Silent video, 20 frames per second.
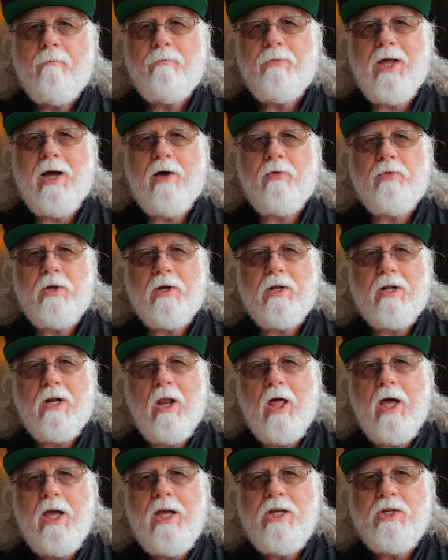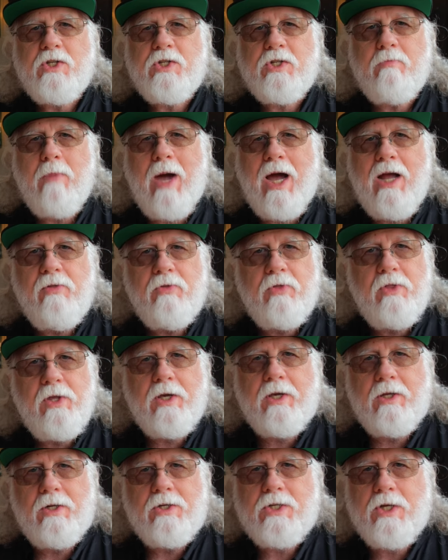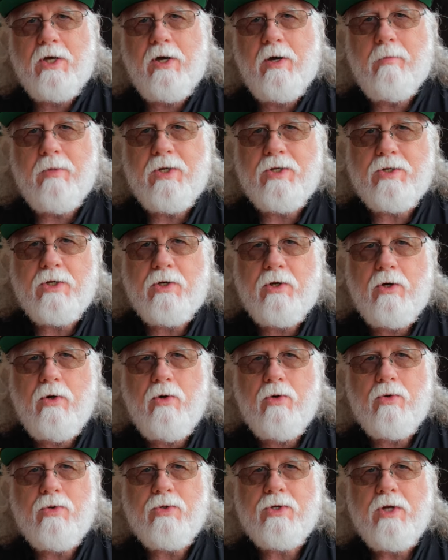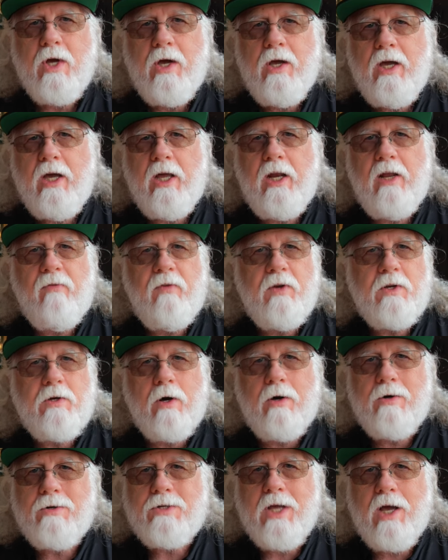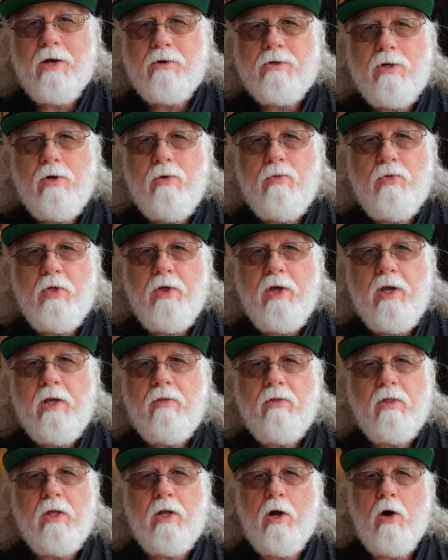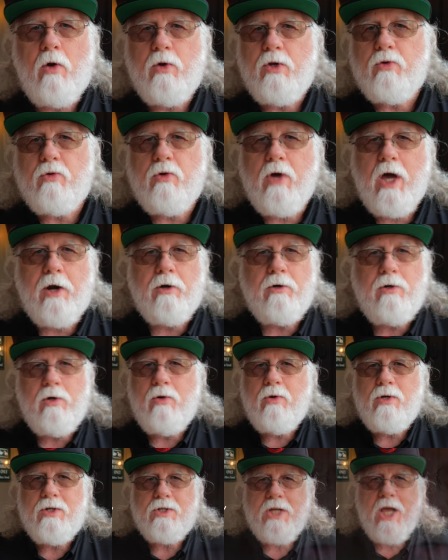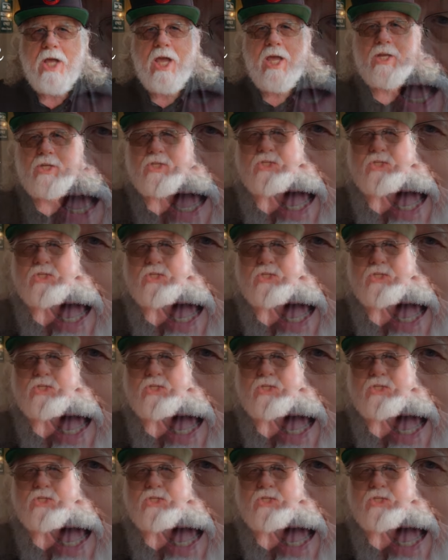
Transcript: Now the glaze might thicken some as it cools, and if it turns out too thick, then all you've got to do is add